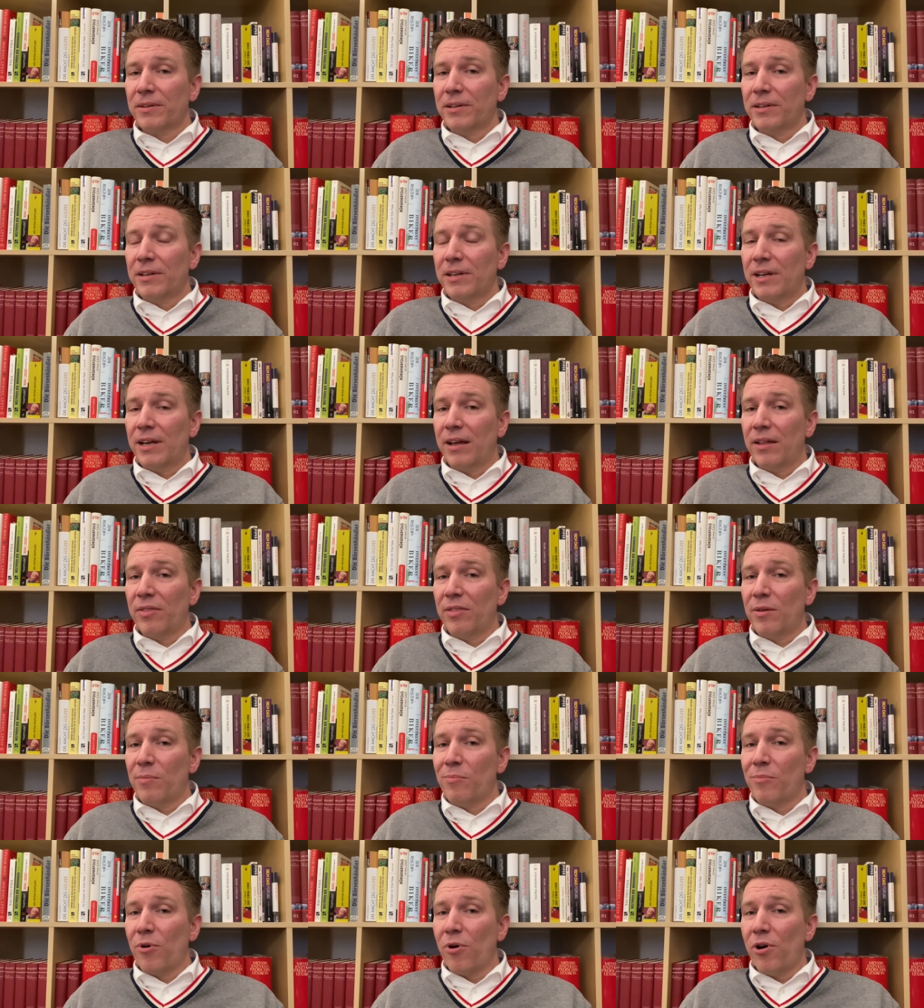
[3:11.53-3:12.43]
And the
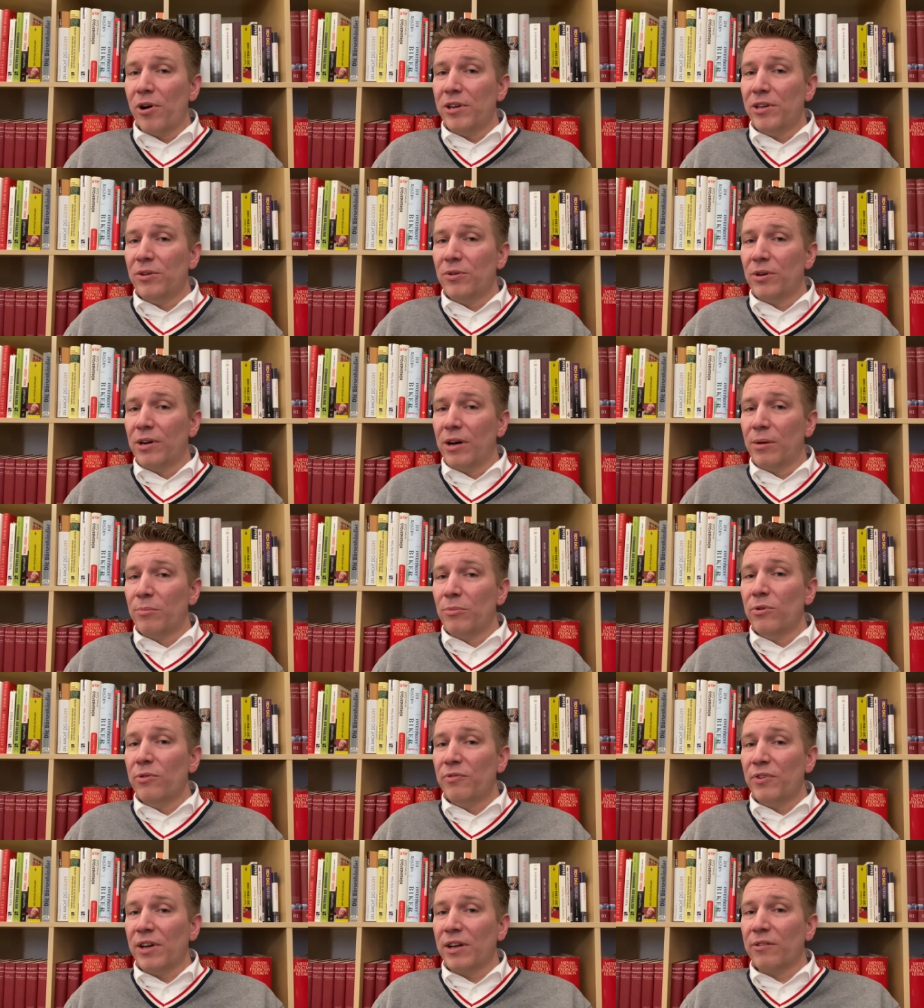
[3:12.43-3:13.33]
more you are
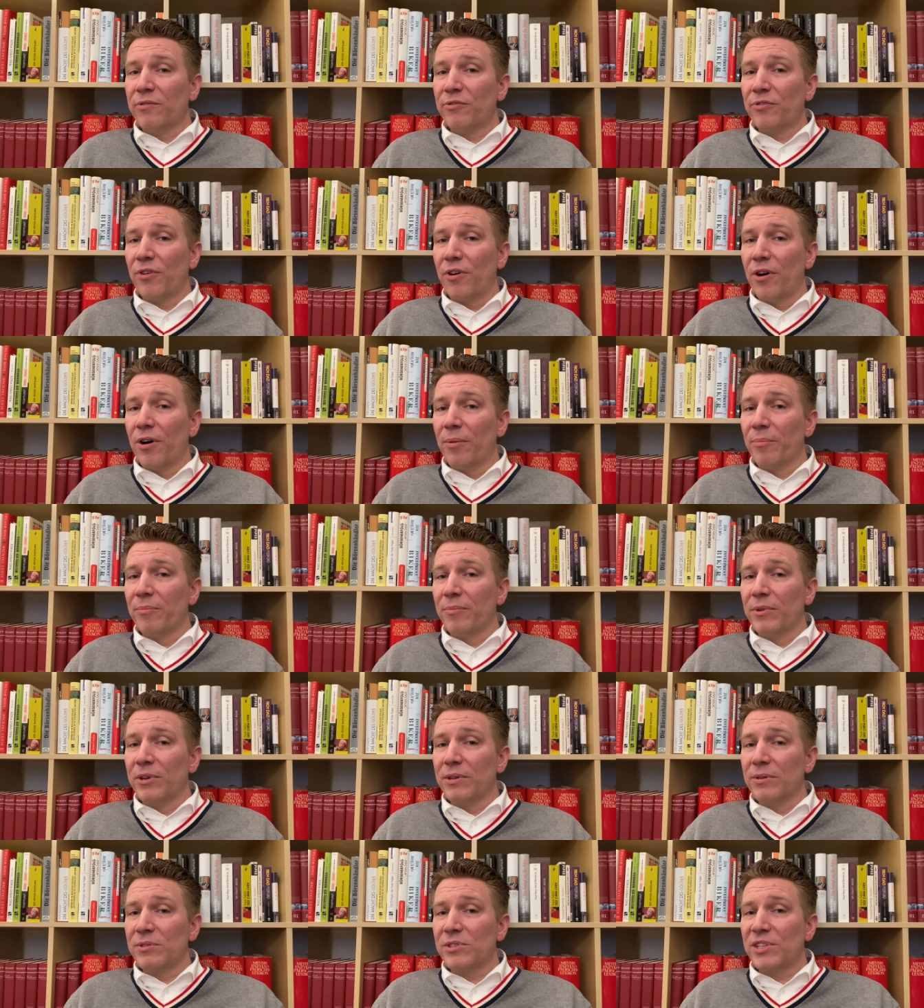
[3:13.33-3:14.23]
moving
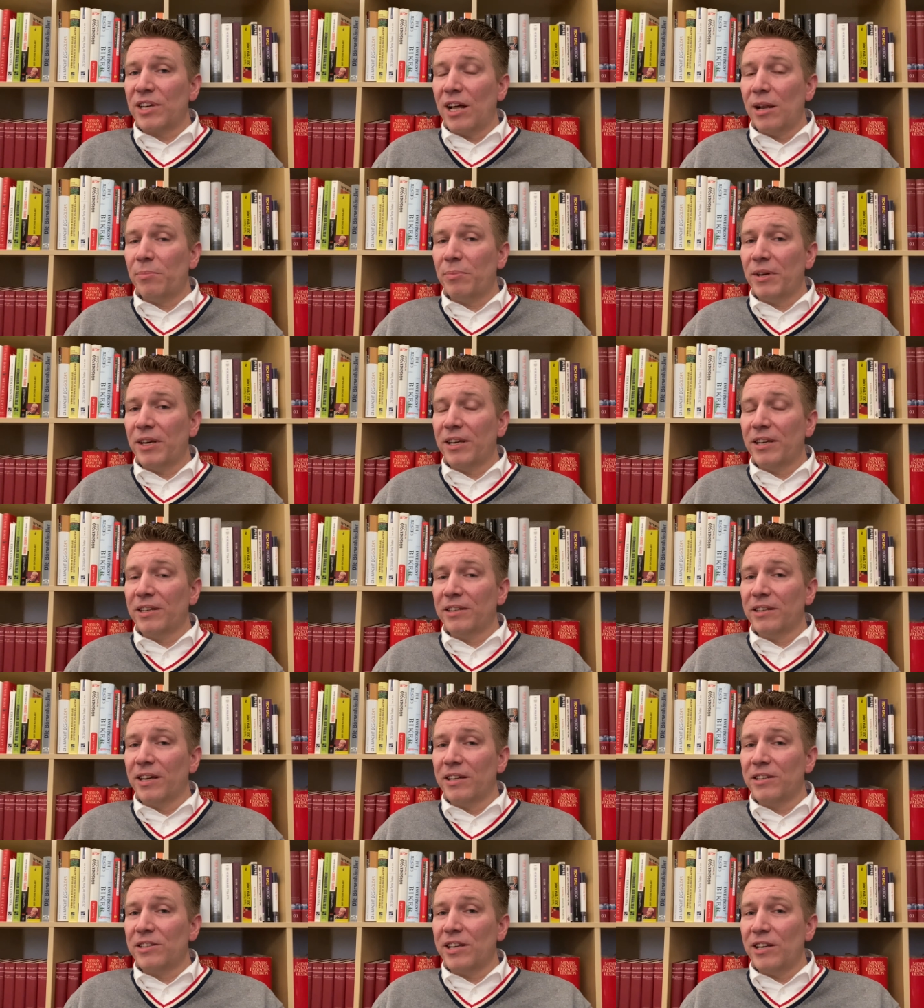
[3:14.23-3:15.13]
from scalping
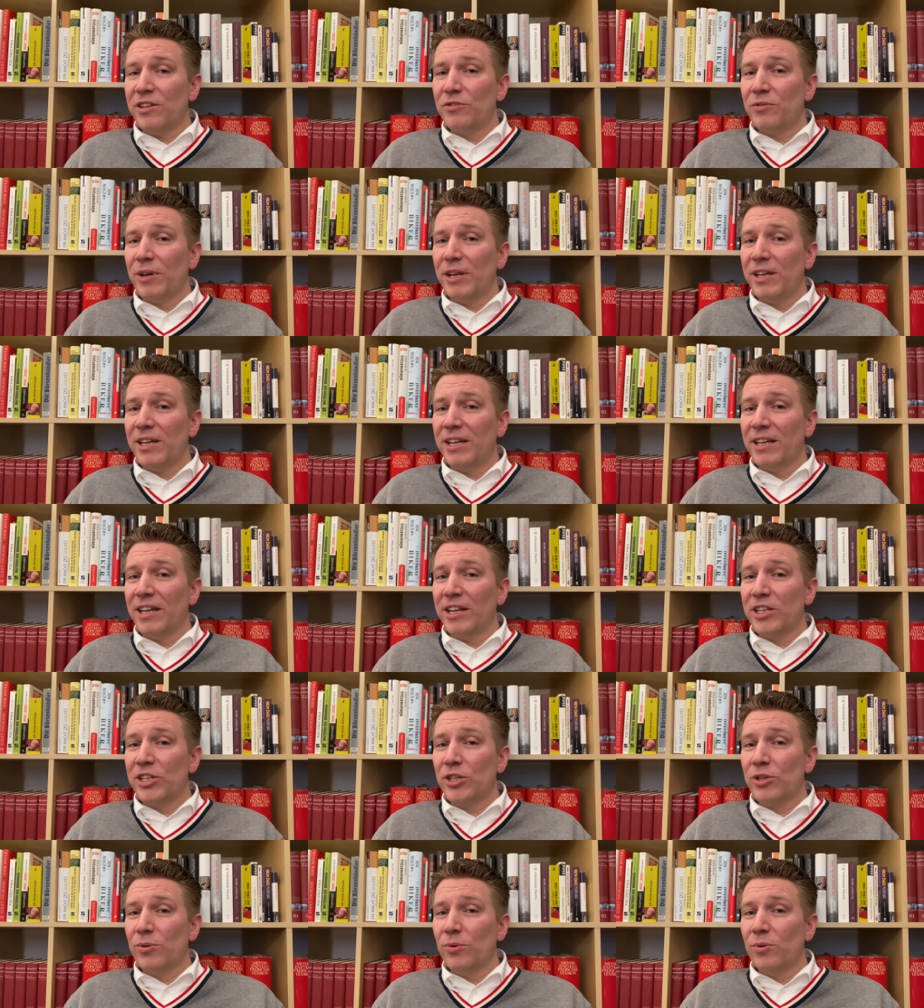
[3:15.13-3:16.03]
and day trading
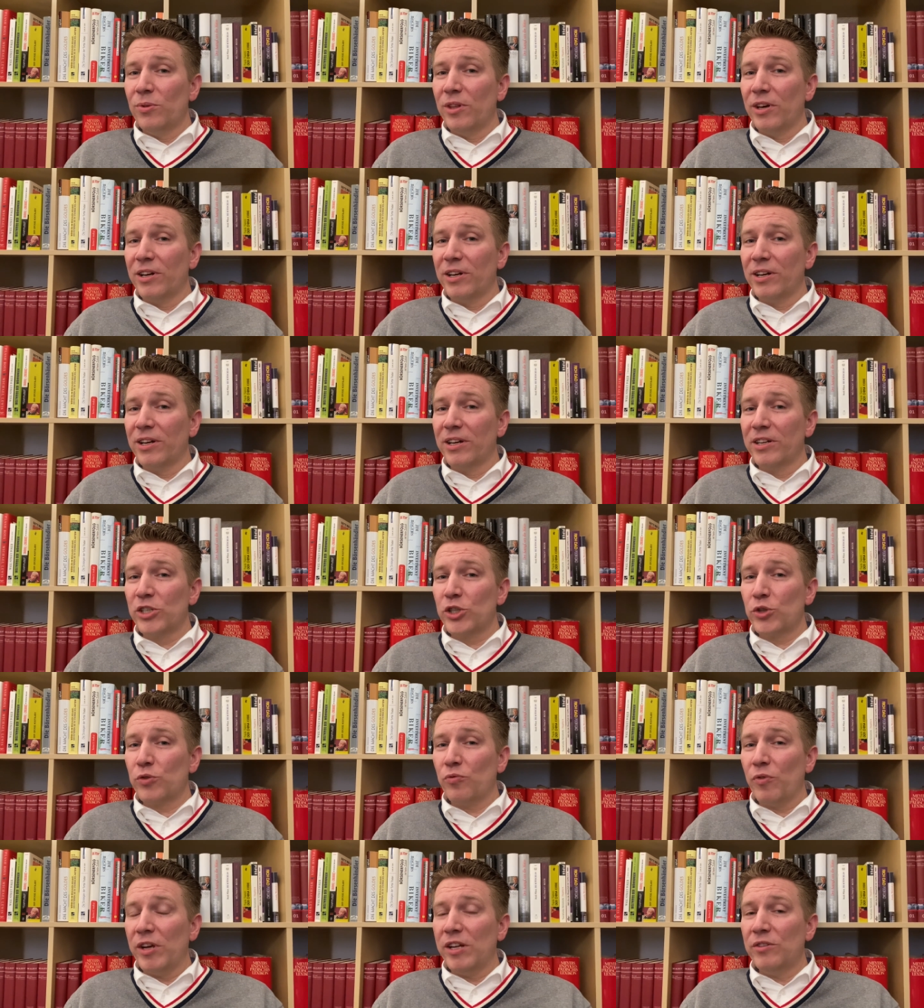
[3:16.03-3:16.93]
into the
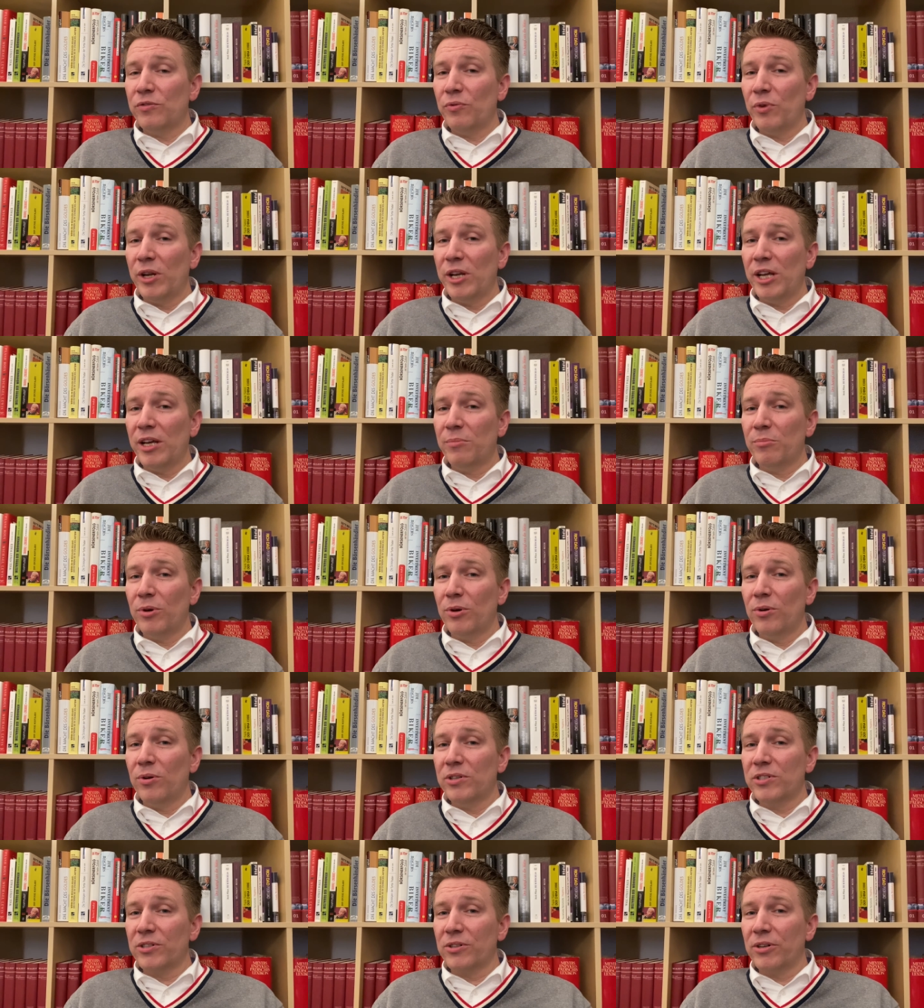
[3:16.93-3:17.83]
swing trading
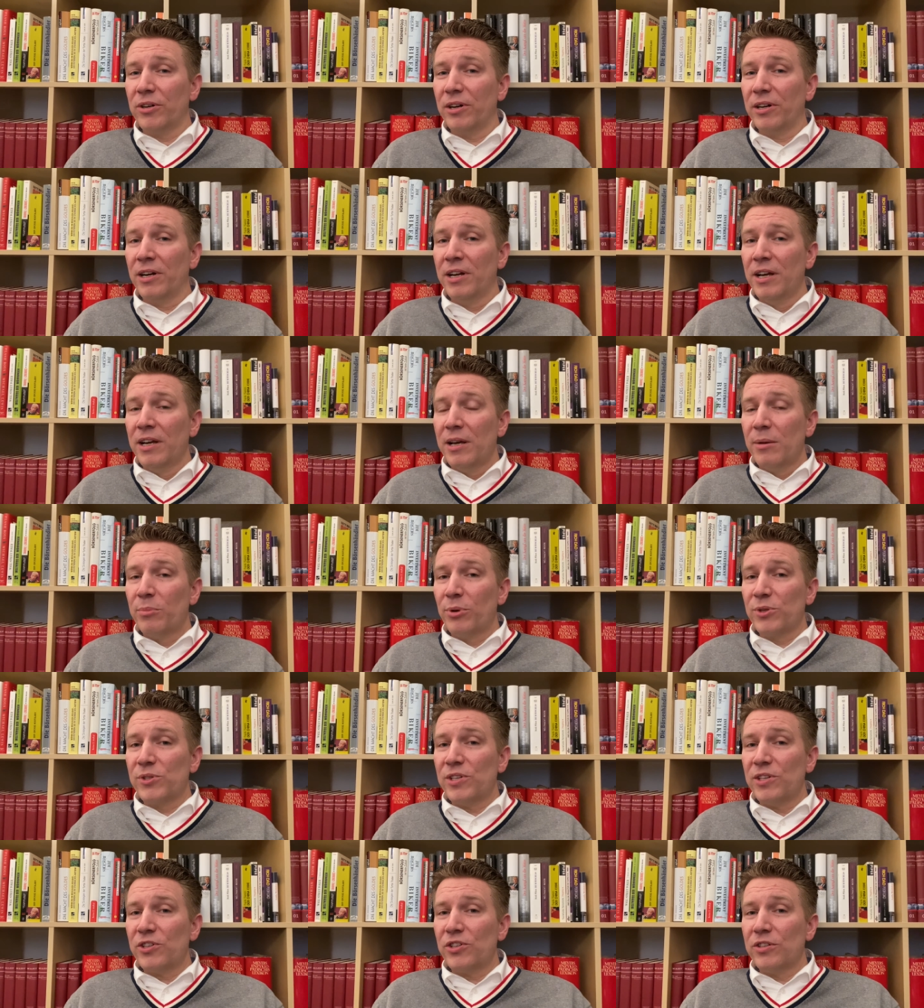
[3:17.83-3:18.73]
mode or
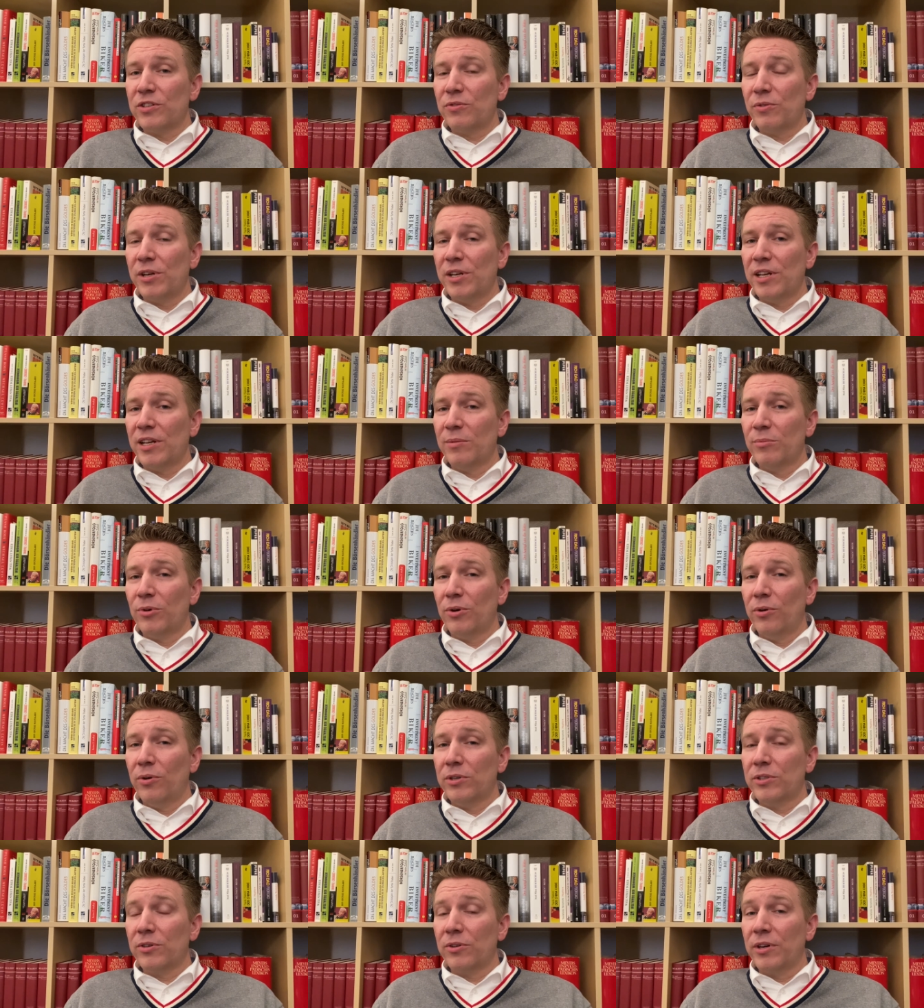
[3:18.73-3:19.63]
position trading
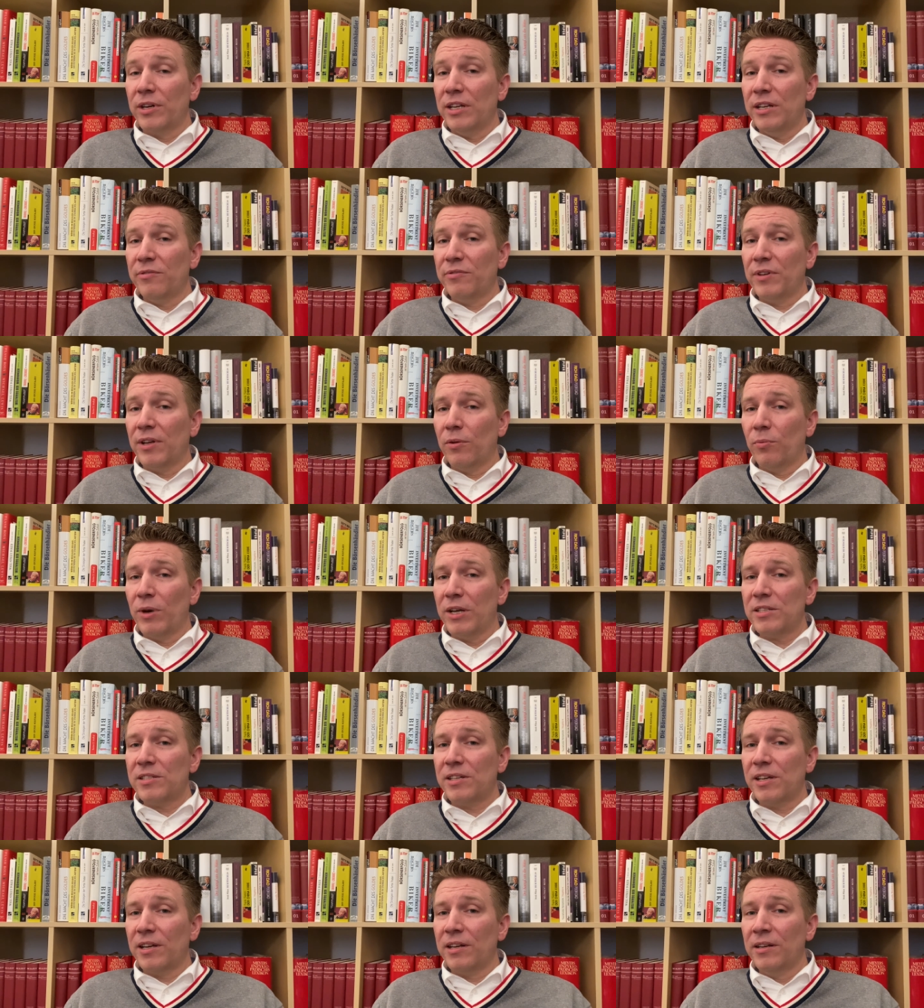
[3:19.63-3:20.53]
mode or even
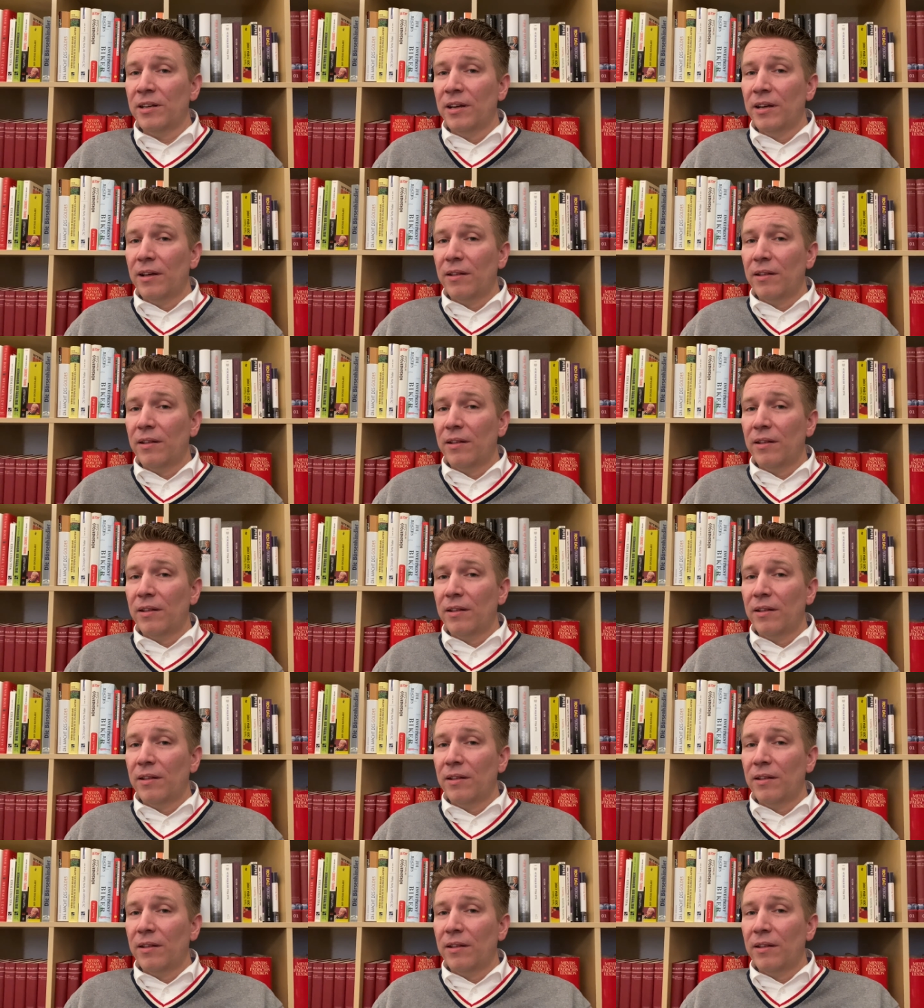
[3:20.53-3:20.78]
investing,